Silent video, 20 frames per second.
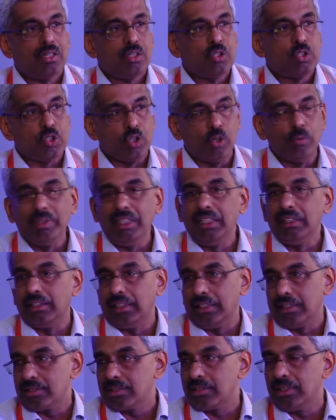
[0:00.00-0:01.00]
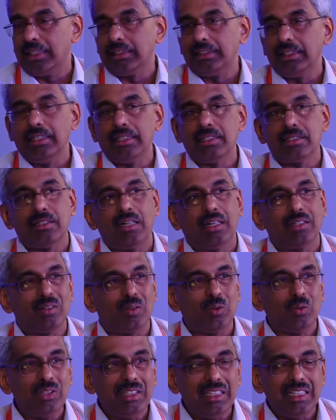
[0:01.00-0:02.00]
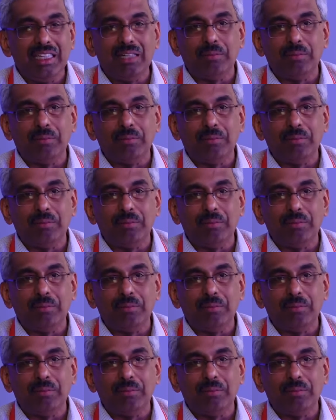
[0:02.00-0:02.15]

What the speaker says: So many things. So I think it's not only